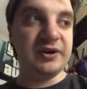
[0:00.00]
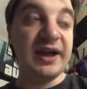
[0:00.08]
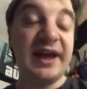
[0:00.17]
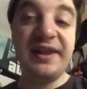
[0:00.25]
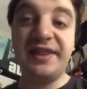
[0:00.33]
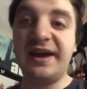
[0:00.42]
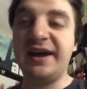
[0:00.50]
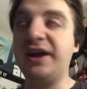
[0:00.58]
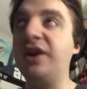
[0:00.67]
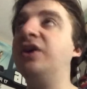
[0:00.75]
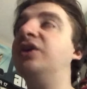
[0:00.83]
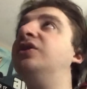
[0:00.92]
And
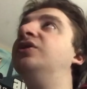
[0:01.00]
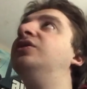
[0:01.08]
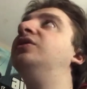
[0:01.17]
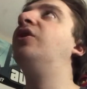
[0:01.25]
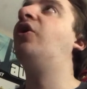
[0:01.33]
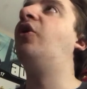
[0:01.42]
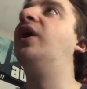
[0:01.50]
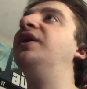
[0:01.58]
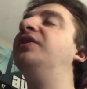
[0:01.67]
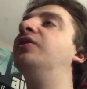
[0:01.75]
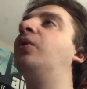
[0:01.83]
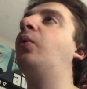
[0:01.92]
then
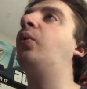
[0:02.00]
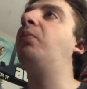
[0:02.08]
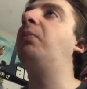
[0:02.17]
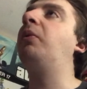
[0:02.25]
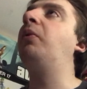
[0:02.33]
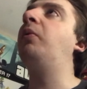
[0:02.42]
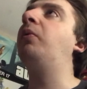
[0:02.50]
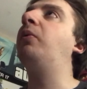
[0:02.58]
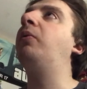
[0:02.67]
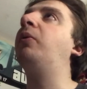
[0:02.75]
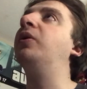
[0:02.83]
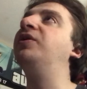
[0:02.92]
on
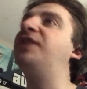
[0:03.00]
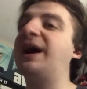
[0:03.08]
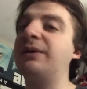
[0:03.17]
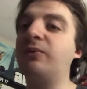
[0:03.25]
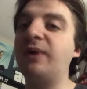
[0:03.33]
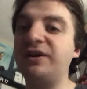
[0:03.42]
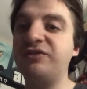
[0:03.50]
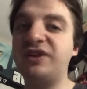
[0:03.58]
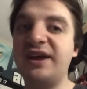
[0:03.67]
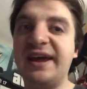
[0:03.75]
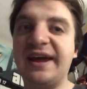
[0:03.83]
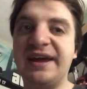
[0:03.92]
that
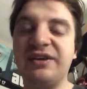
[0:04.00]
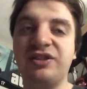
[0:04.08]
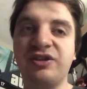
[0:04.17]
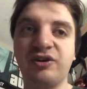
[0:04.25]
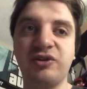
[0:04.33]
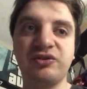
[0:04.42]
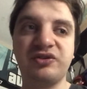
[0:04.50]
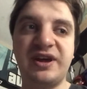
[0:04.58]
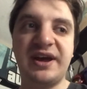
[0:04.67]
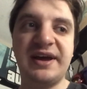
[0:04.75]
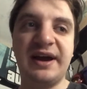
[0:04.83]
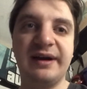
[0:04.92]
Wednesday and
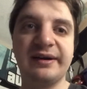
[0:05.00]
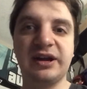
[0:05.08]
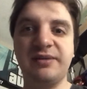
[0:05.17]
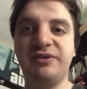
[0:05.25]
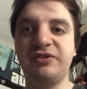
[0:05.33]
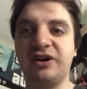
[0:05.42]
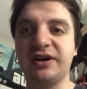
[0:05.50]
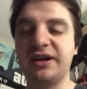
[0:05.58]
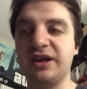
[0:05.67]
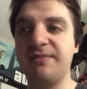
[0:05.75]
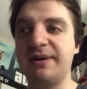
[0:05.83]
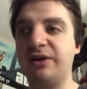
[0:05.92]
Thursday, I'm gonna be
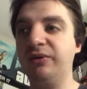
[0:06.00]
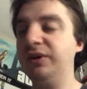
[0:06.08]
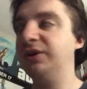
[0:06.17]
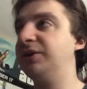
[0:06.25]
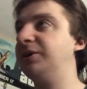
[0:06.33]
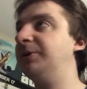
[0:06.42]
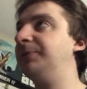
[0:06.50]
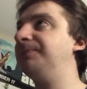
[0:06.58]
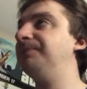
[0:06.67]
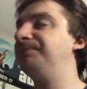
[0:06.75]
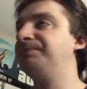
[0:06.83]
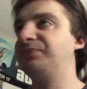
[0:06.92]
talking about
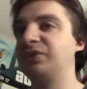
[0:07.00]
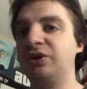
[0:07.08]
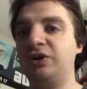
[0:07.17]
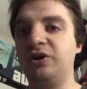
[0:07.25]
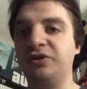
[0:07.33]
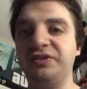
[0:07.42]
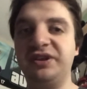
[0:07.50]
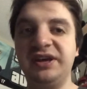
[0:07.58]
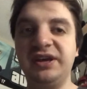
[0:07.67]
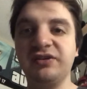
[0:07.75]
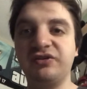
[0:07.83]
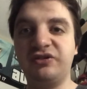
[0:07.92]

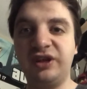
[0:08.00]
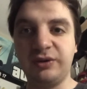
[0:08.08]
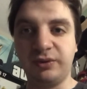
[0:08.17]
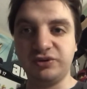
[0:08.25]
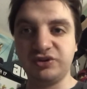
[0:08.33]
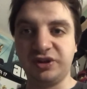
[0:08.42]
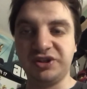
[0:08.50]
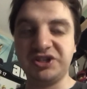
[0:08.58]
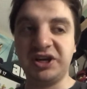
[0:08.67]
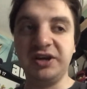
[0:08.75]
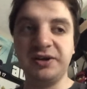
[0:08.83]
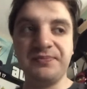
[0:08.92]
the sequel
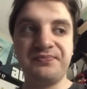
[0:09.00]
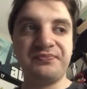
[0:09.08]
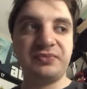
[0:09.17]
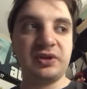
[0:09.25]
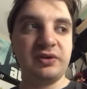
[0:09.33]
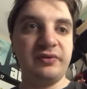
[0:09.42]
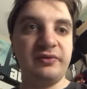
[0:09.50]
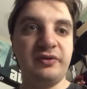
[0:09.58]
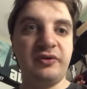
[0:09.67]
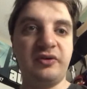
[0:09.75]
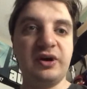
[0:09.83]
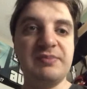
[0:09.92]
trilogy.
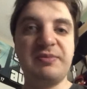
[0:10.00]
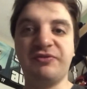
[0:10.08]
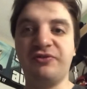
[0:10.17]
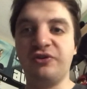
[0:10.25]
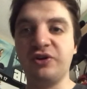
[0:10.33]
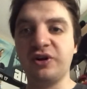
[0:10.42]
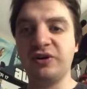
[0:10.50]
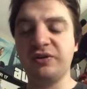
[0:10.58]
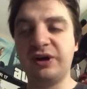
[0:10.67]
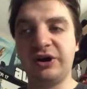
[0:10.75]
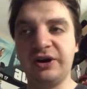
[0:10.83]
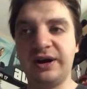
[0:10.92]

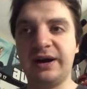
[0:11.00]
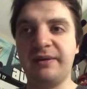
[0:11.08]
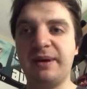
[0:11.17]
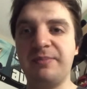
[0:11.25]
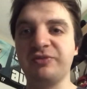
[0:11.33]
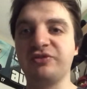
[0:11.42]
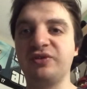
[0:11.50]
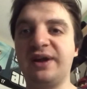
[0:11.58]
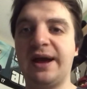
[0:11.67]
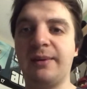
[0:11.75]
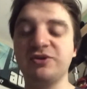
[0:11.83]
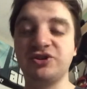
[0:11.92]
Before Episode
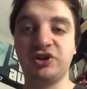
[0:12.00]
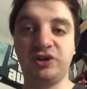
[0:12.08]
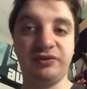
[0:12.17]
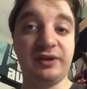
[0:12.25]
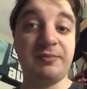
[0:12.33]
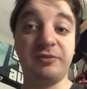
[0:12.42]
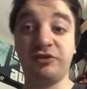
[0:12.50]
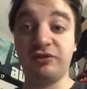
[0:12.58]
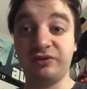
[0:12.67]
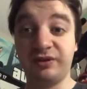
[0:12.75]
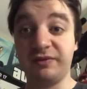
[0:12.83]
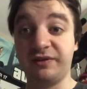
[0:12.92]
9, which includes
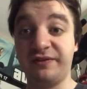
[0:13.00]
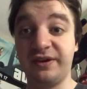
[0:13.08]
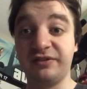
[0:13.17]
Episode 7,